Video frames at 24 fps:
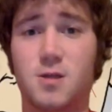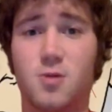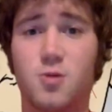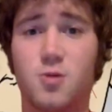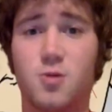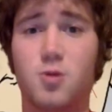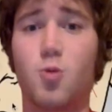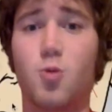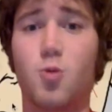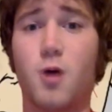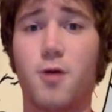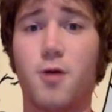through
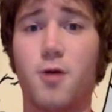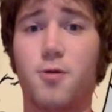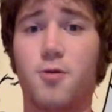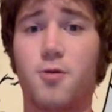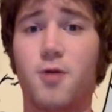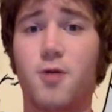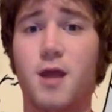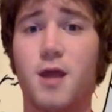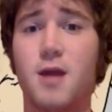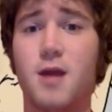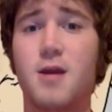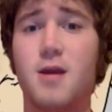12th
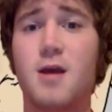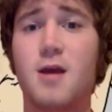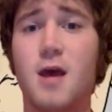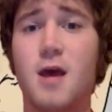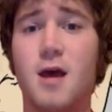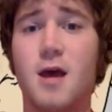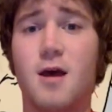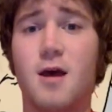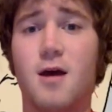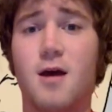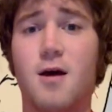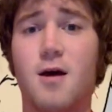grade,
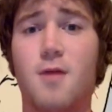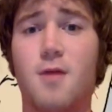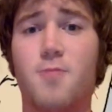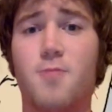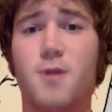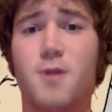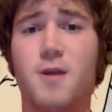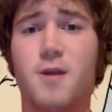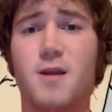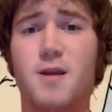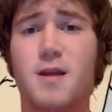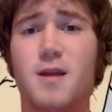
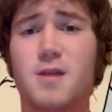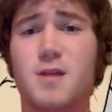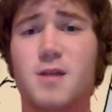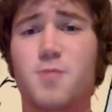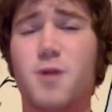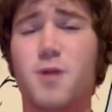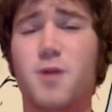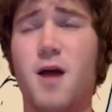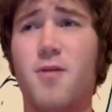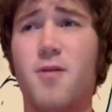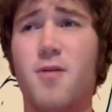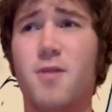but it's
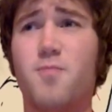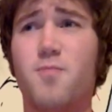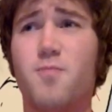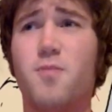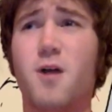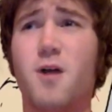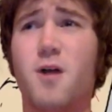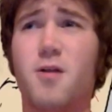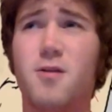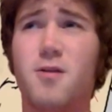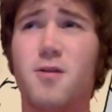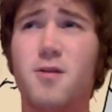probably
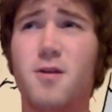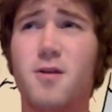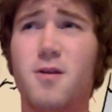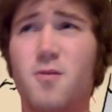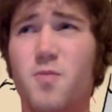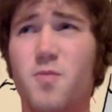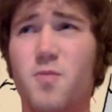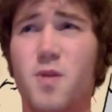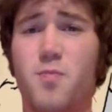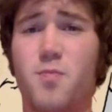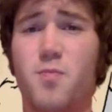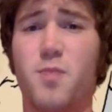a little
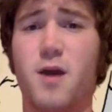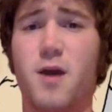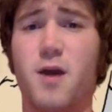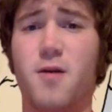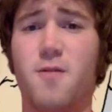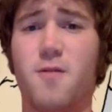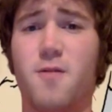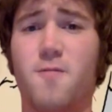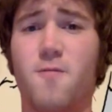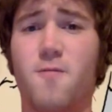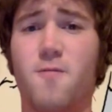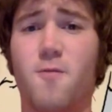bit
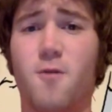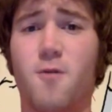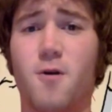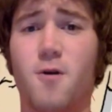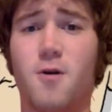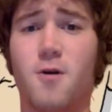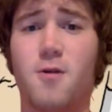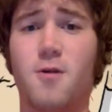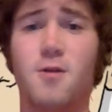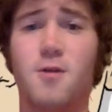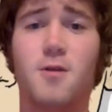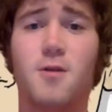better
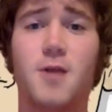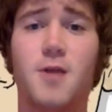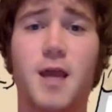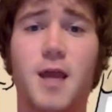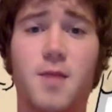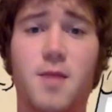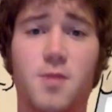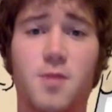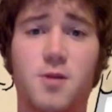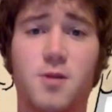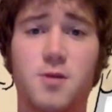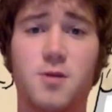for
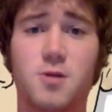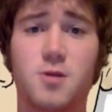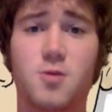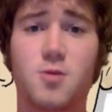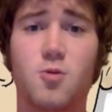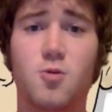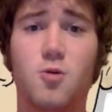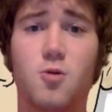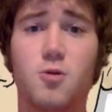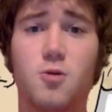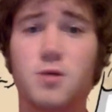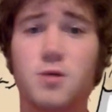late middle
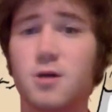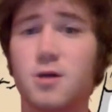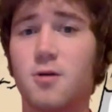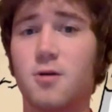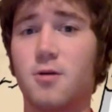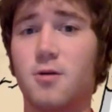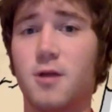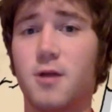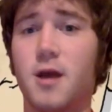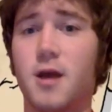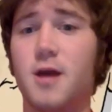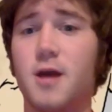school to
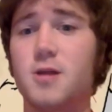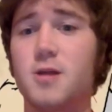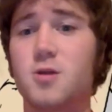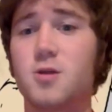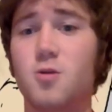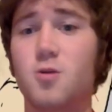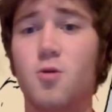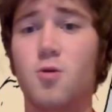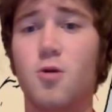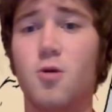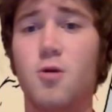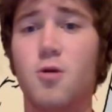early high
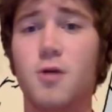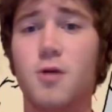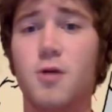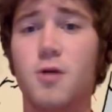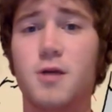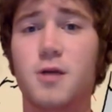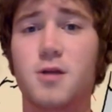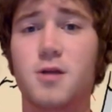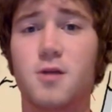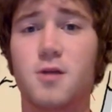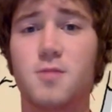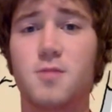school
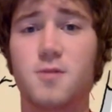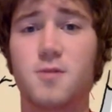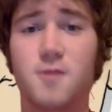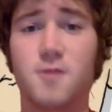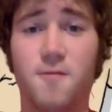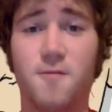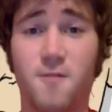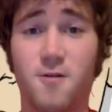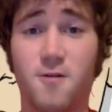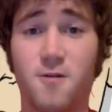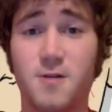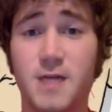in terms of
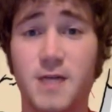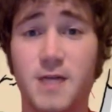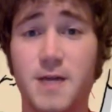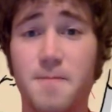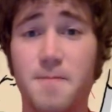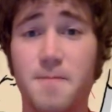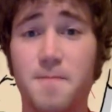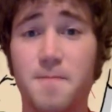difficulty.